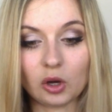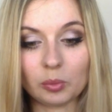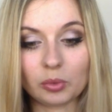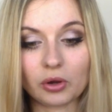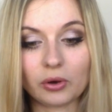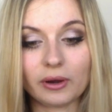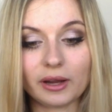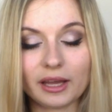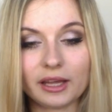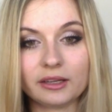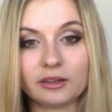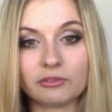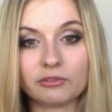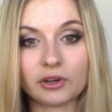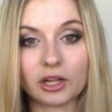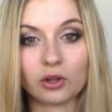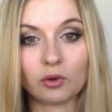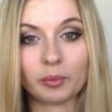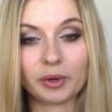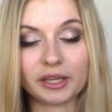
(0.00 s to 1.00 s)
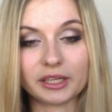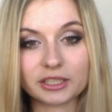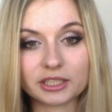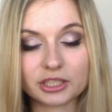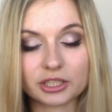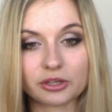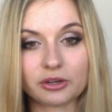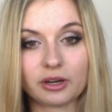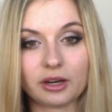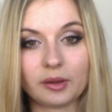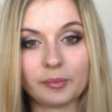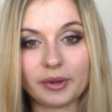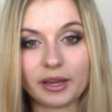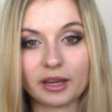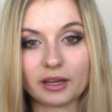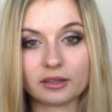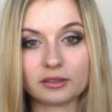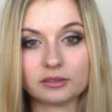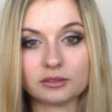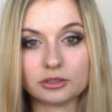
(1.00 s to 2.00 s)
go ahead and follow my Instagram
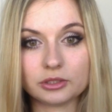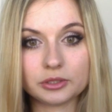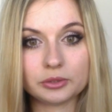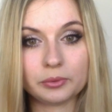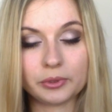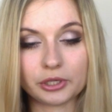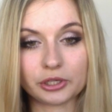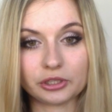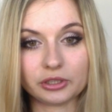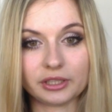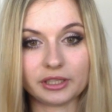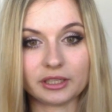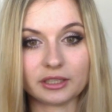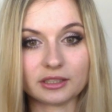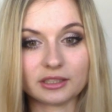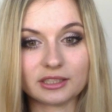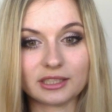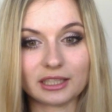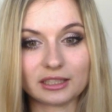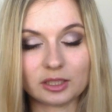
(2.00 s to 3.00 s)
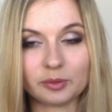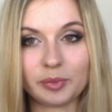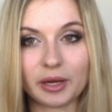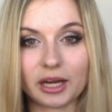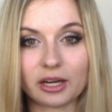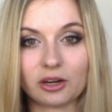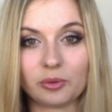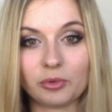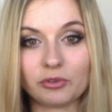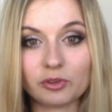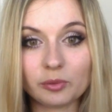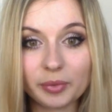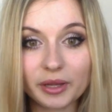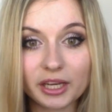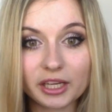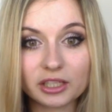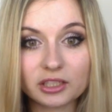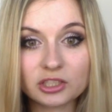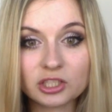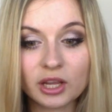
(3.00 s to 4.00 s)
and Twitter links at the bottom of the
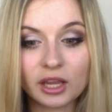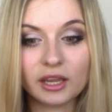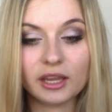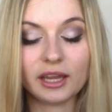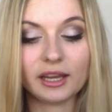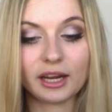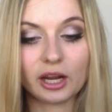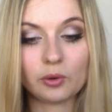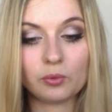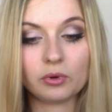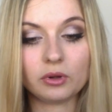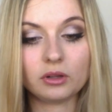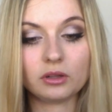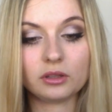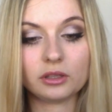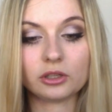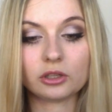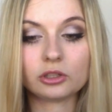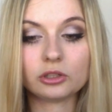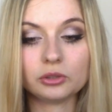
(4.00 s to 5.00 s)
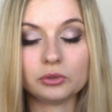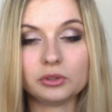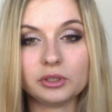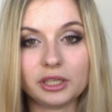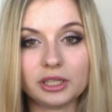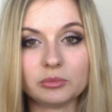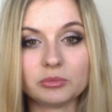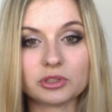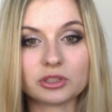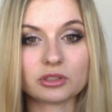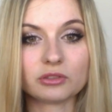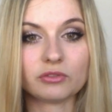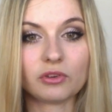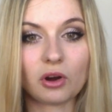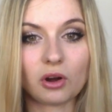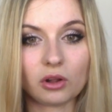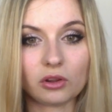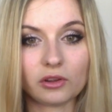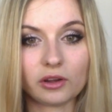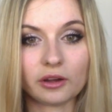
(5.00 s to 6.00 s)
page, and I will include names of
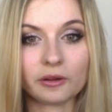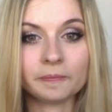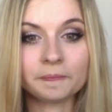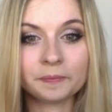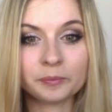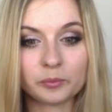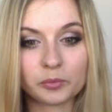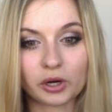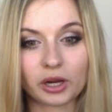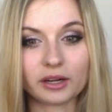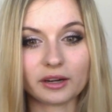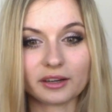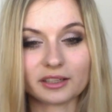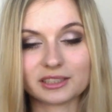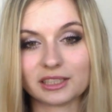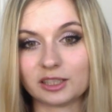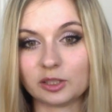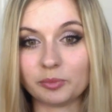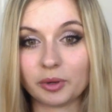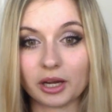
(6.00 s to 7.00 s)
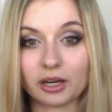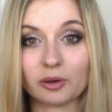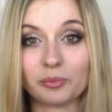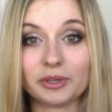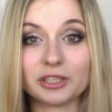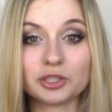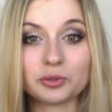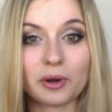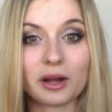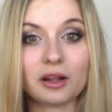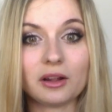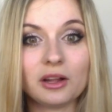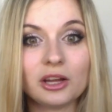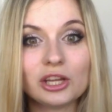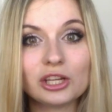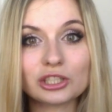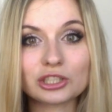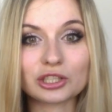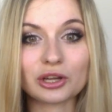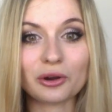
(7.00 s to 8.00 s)
all the products at the bottom as well.
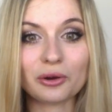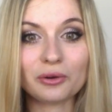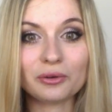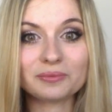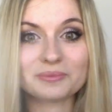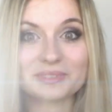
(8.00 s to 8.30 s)
So